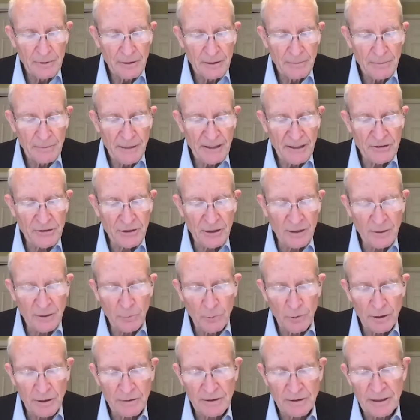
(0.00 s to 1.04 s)
based on the
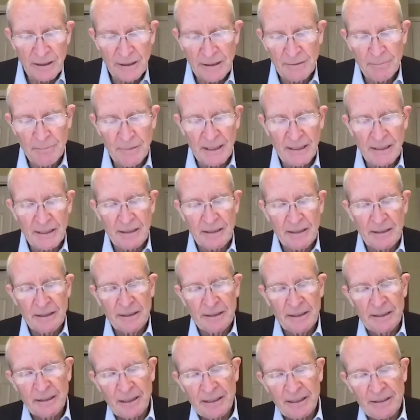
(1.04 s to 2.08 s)
work done by the in the
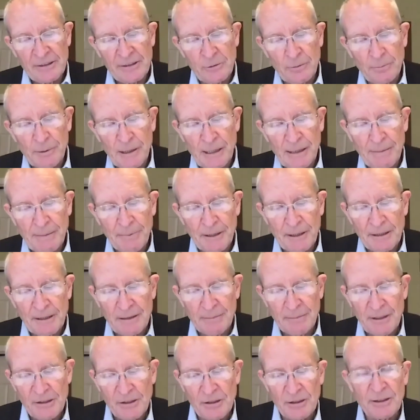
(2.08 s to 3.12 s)
Intellectual Property
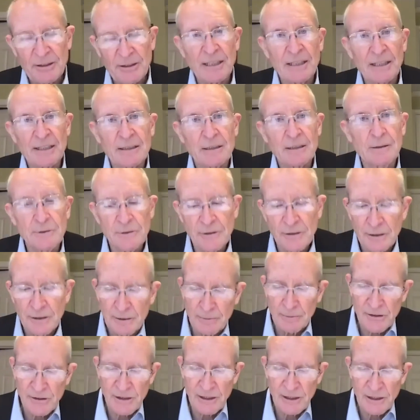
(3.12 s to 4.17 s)
Commission that I co-chaired
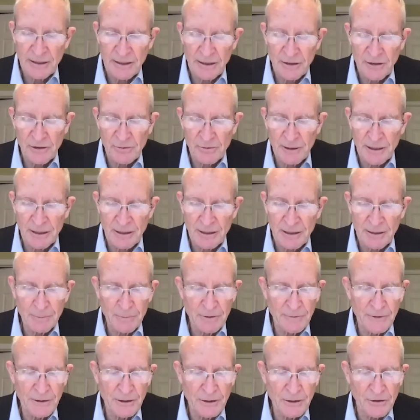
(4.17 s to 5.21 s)
with Jon Huntsman a number of
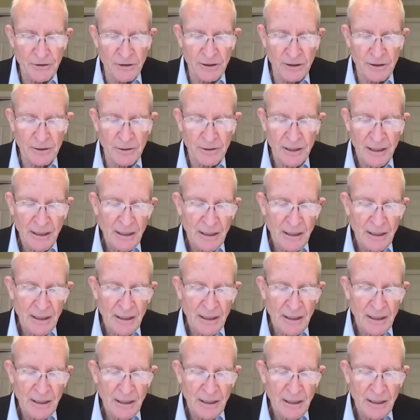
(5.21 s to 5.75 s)
years ago,